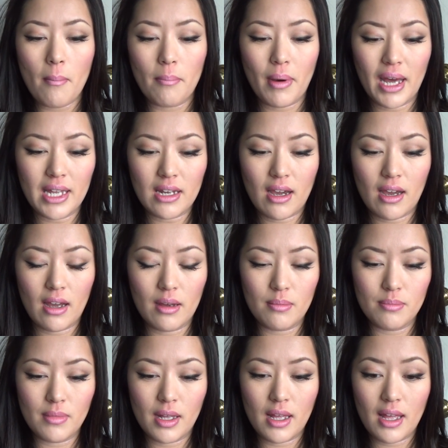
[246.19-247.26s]
But
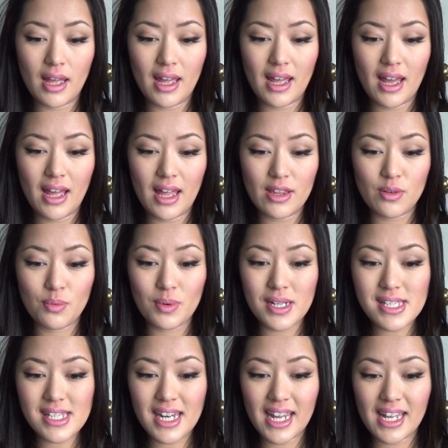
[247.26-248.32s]
the
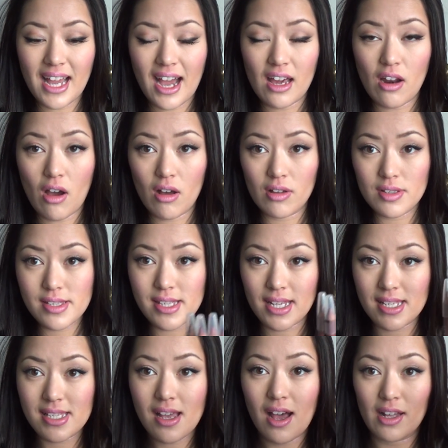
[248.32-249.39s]
reason I got all
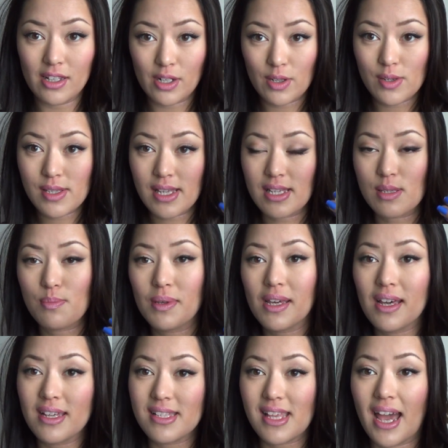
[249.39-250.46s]
6 colors is
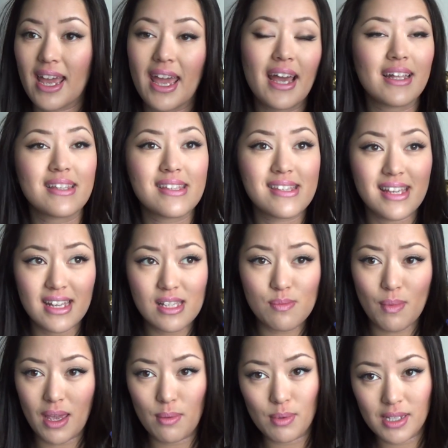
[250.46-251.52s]
because I had 6
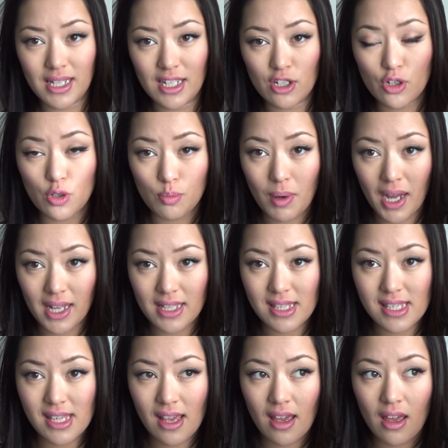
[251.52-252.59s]
Maybelline
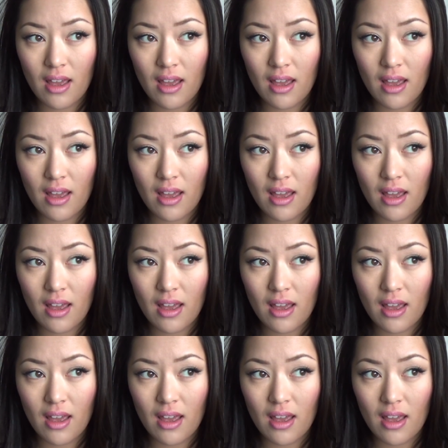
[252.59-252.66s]
coupons.